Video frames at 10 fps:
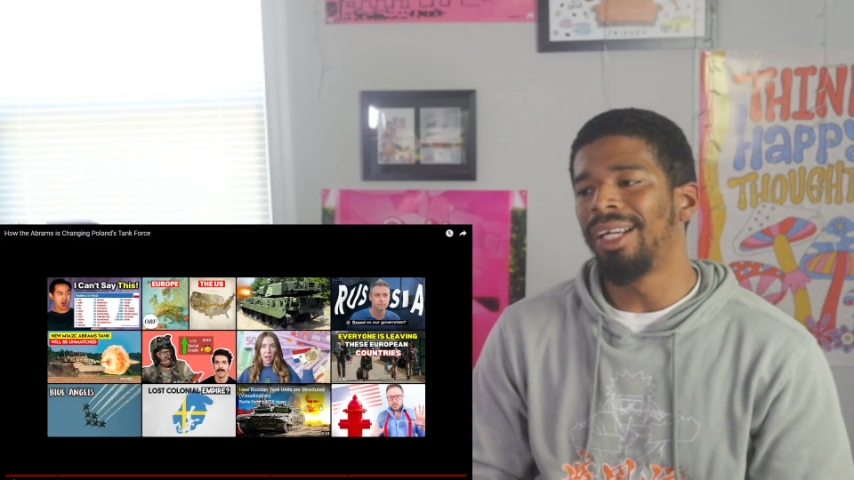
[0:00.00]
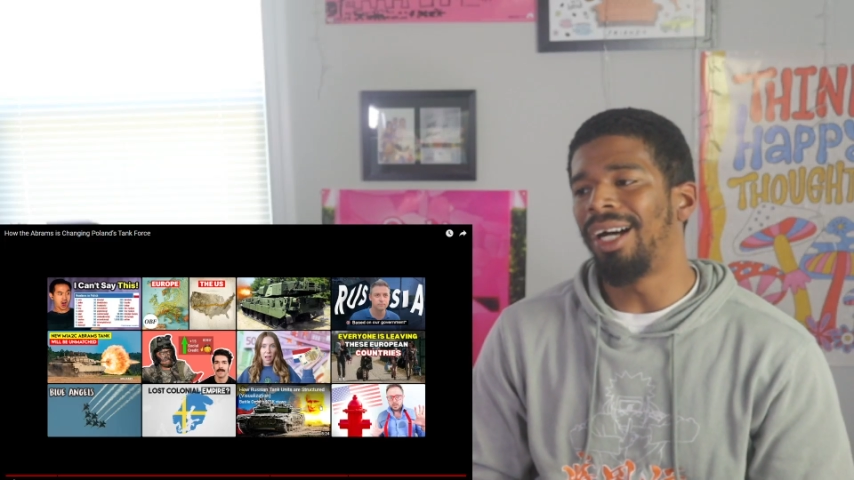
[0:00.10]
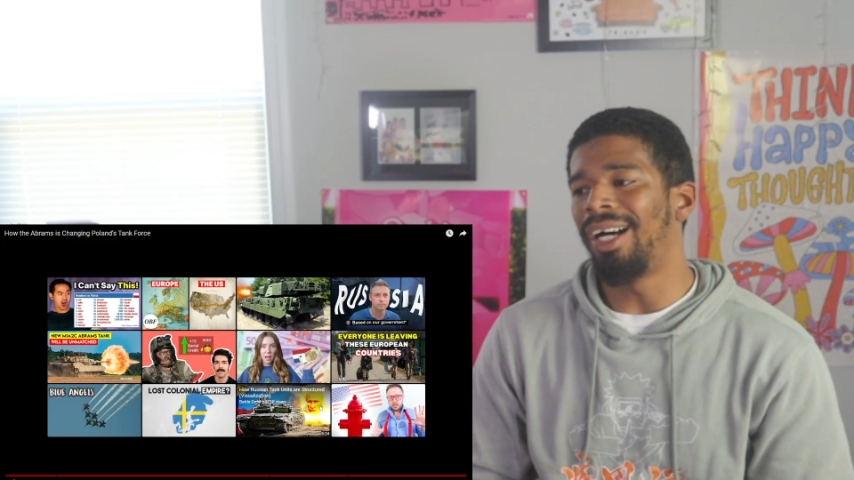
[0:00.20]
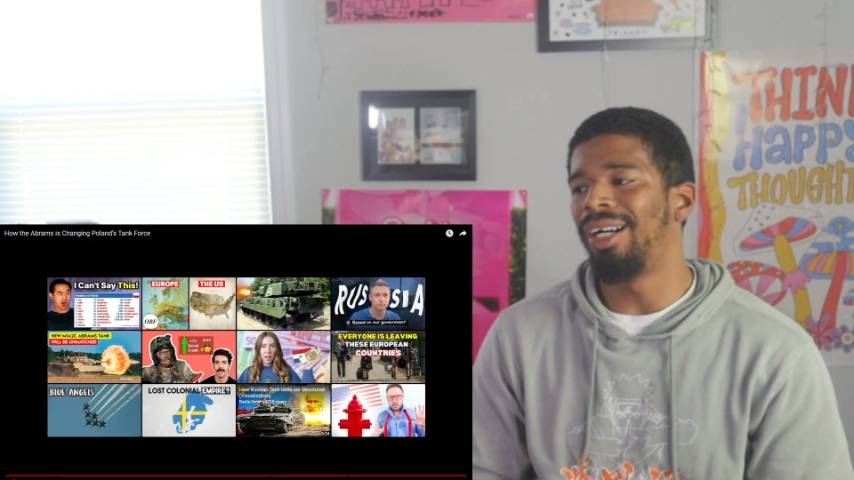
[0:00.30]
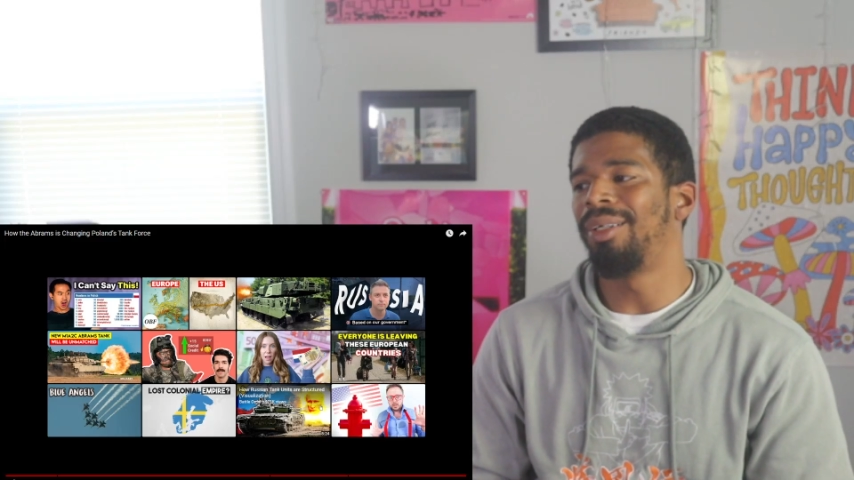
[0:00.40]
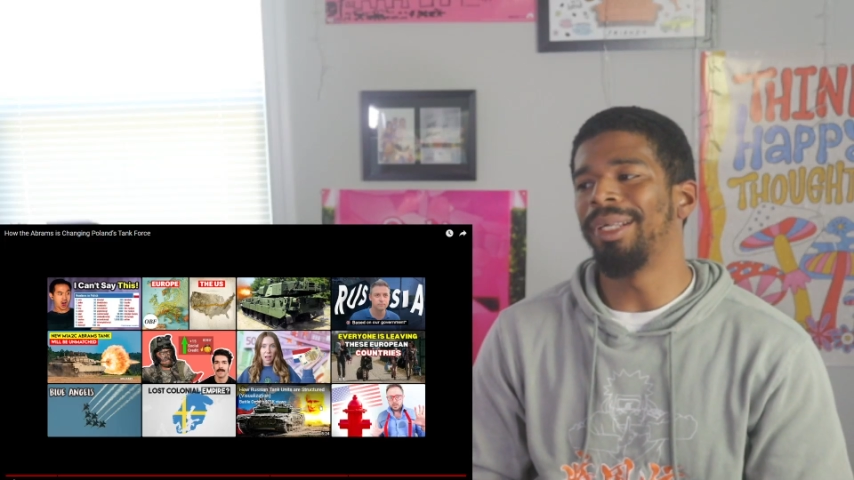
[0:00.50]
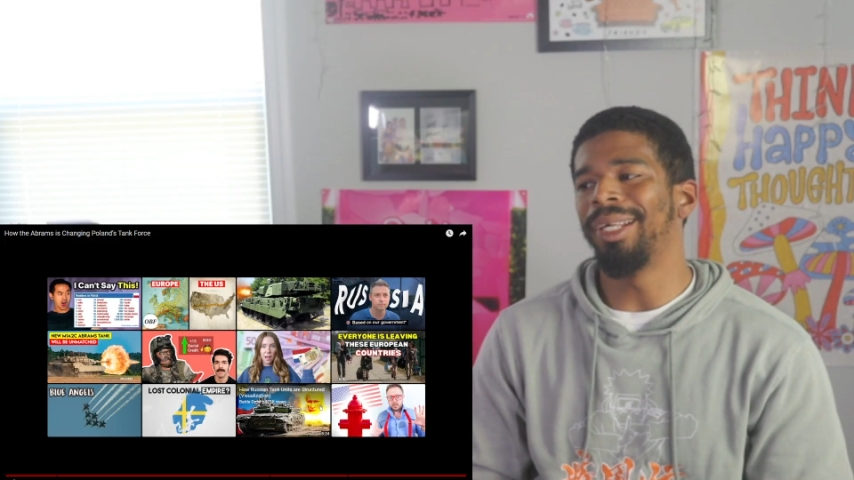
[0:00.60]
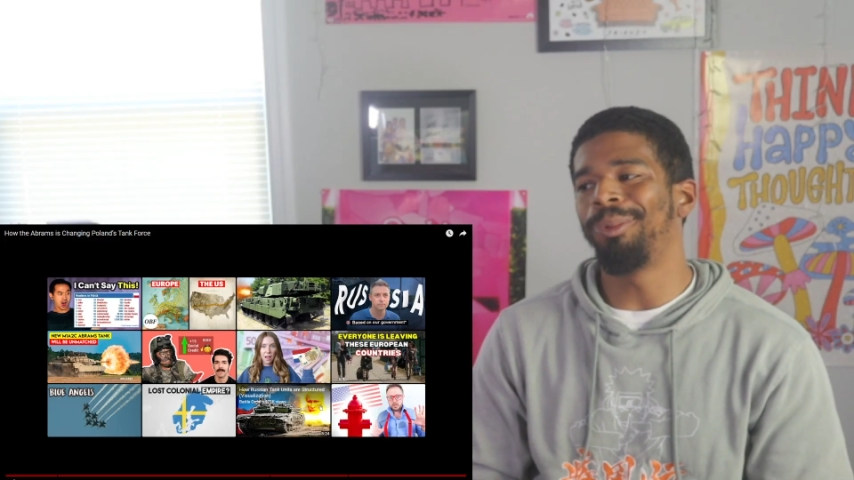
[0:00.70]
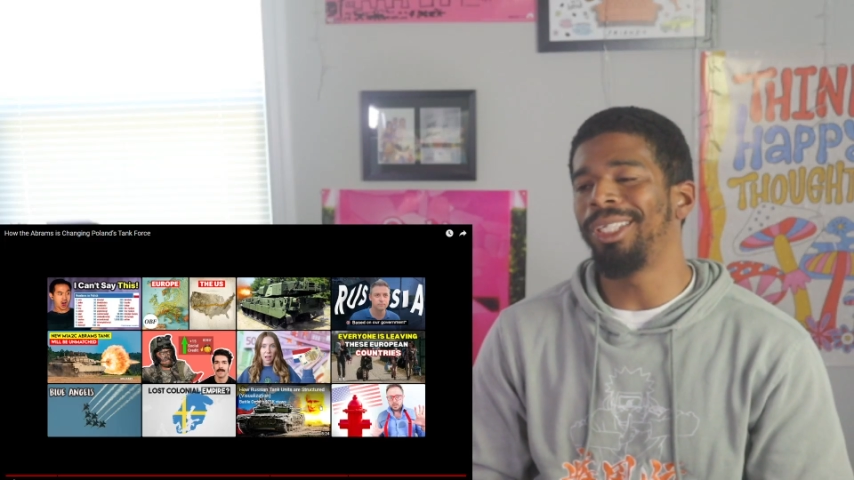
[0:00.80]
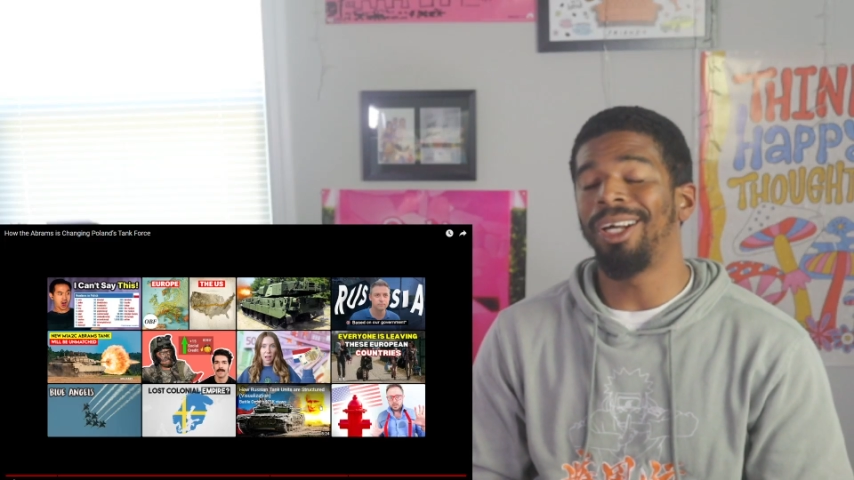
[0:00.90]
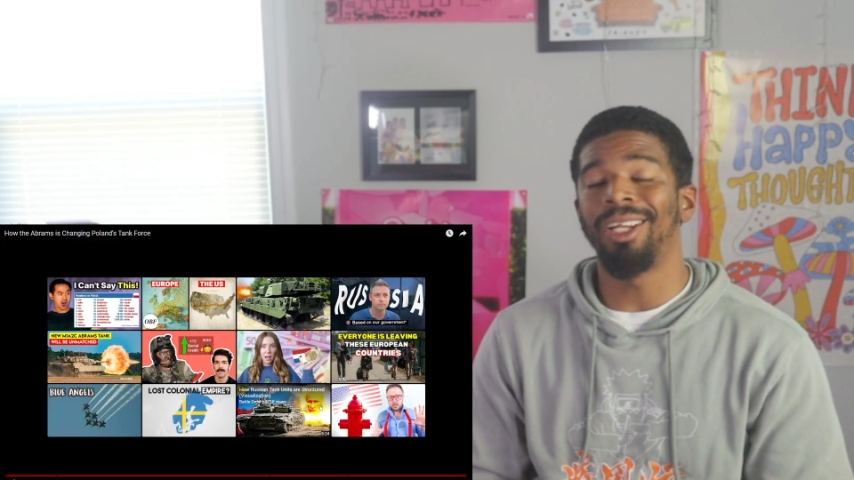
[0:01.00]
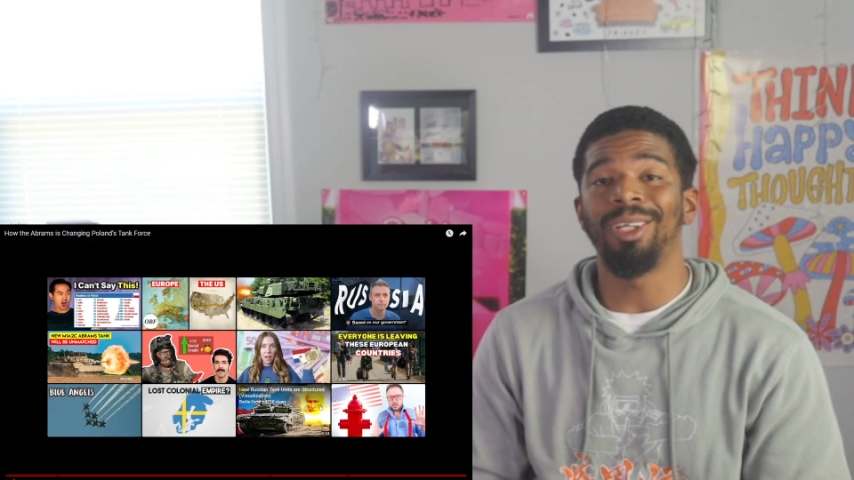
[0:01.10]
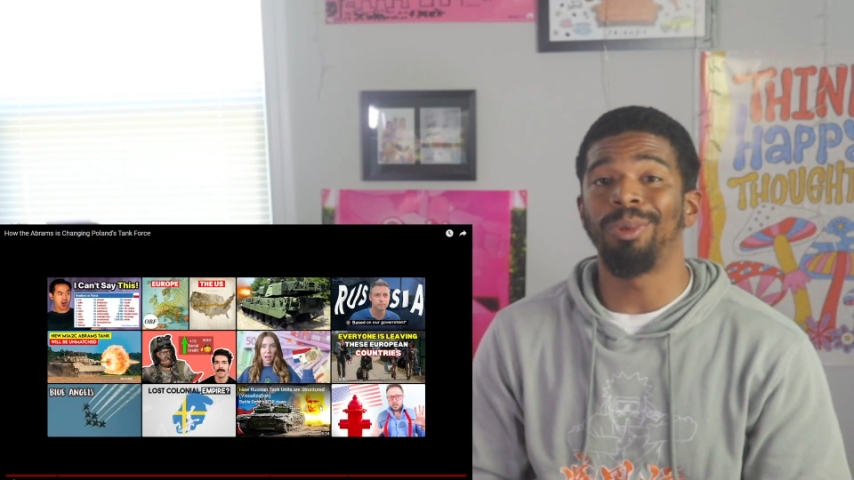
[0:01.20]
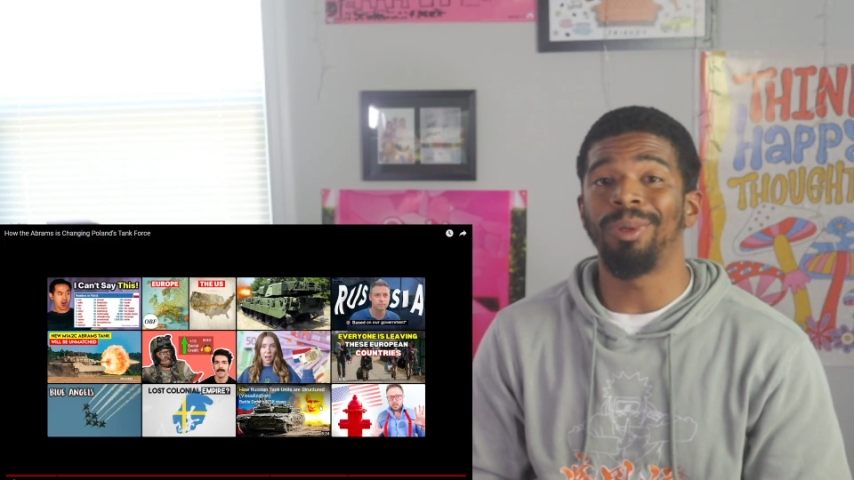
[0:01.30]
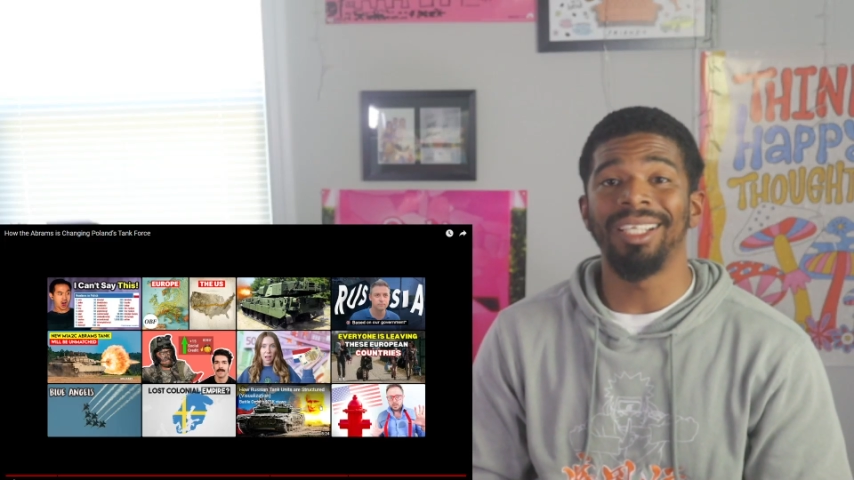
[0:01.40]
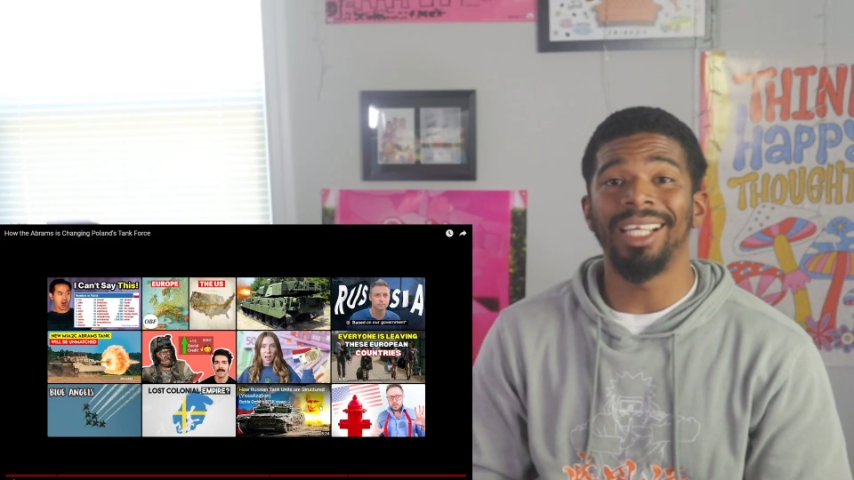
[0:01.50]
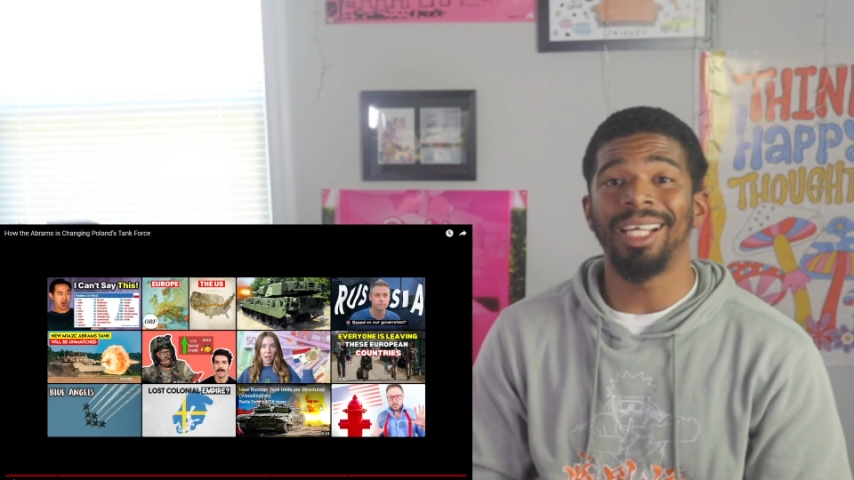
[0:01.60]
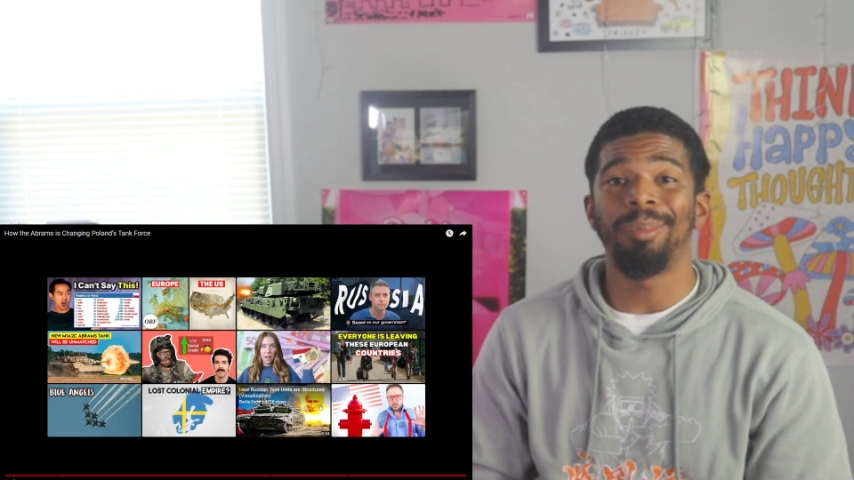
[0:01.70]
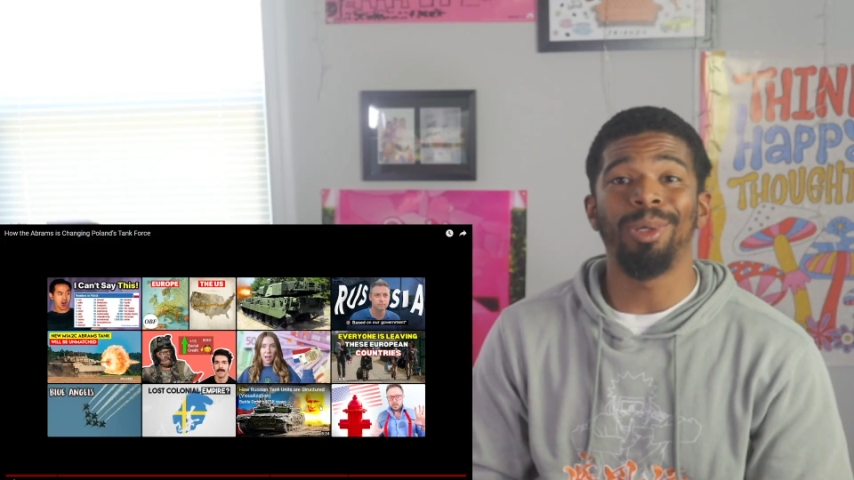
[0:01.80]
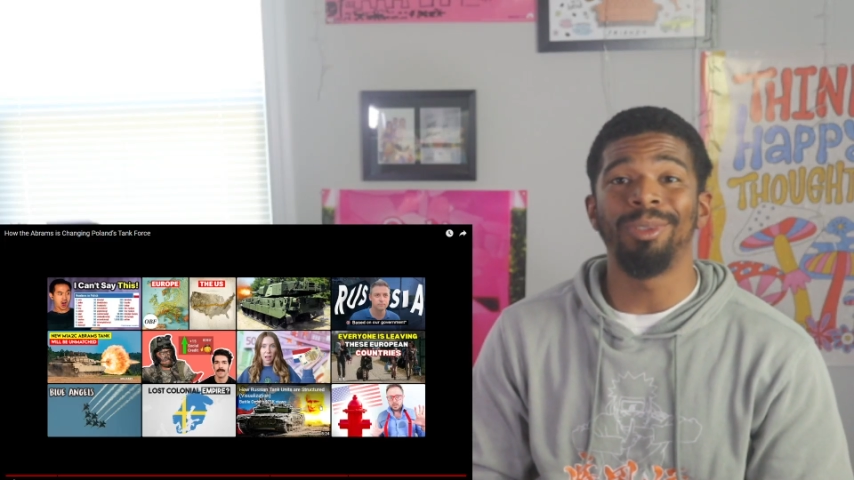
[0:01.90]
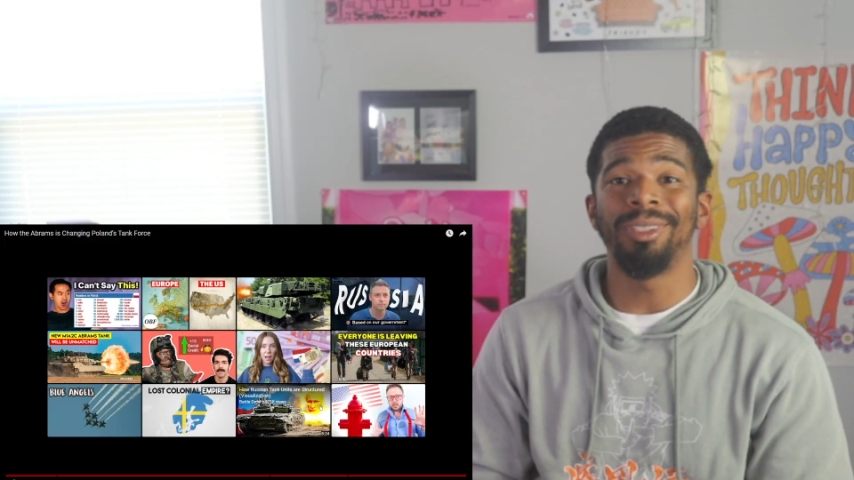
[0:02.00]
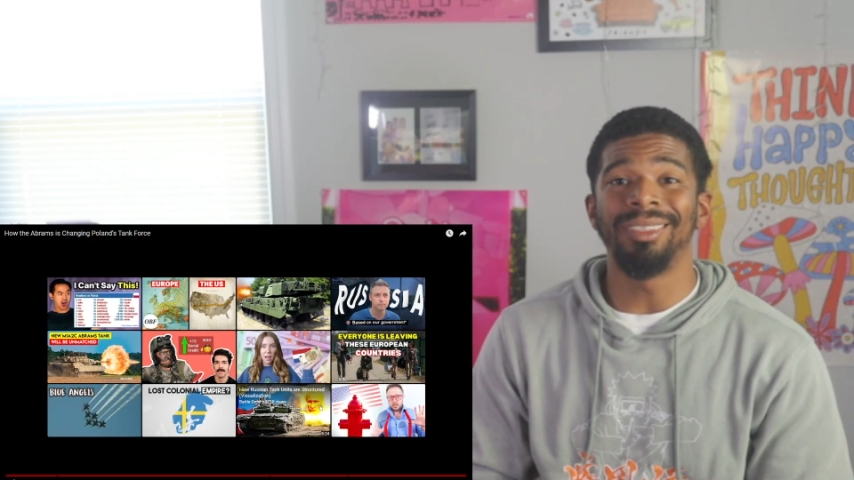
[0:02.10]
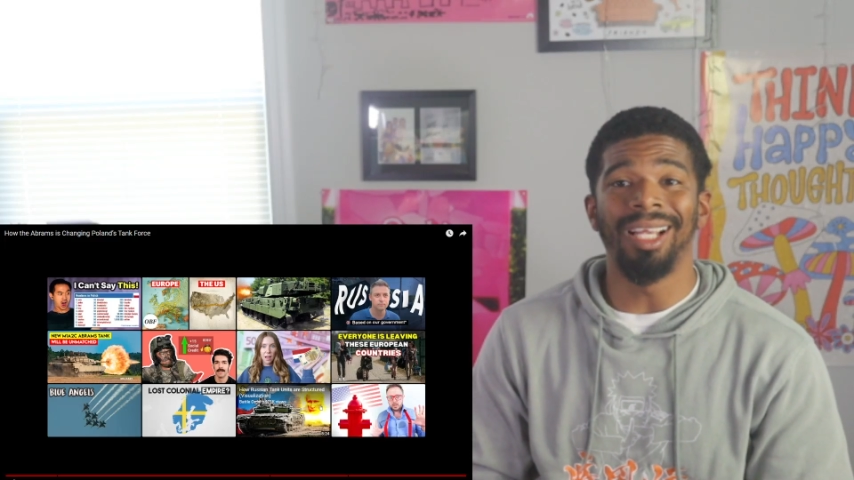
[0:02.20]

And we all know right now Poland,